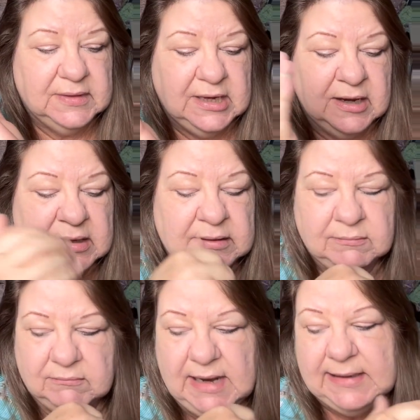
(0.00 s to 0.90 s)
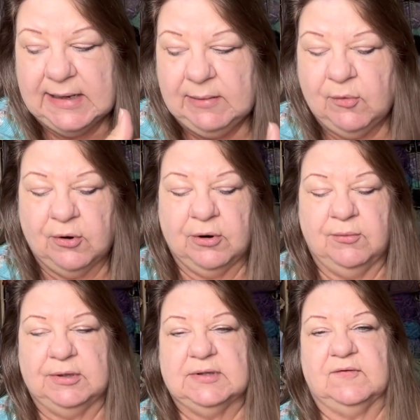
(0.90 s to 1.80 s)
I make any more
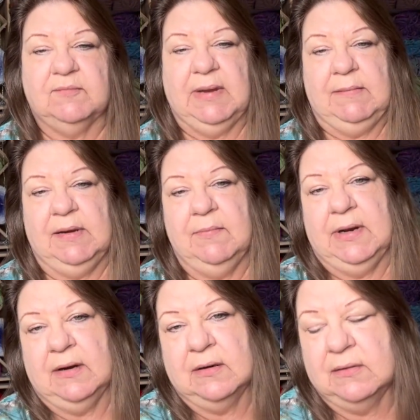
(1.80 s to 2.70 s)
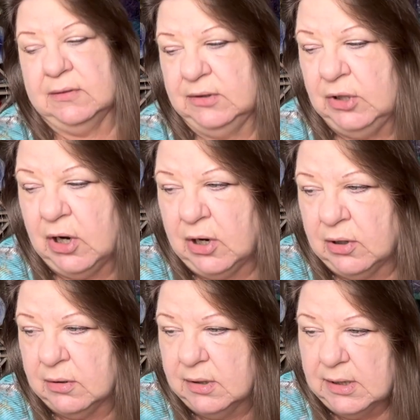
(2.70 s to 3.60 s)
with this baby bear
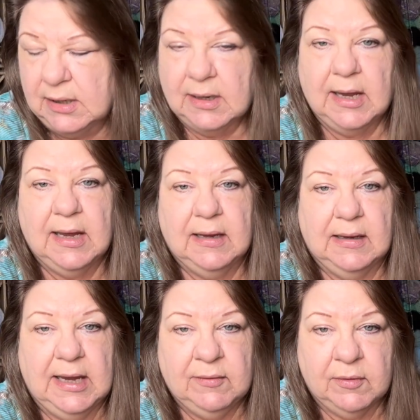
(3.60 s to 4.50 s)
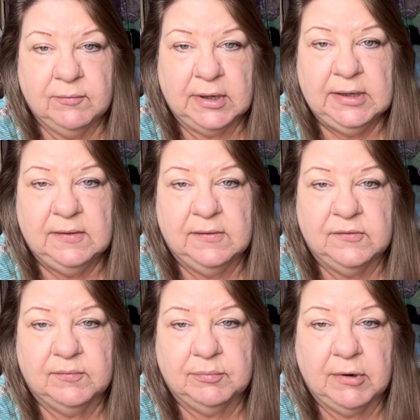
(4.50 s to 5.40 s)
yarn, I won't run into
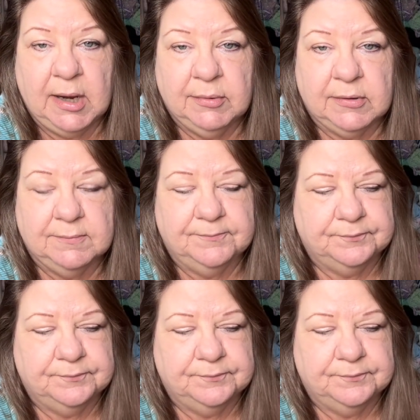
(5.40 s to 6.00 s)
this problem.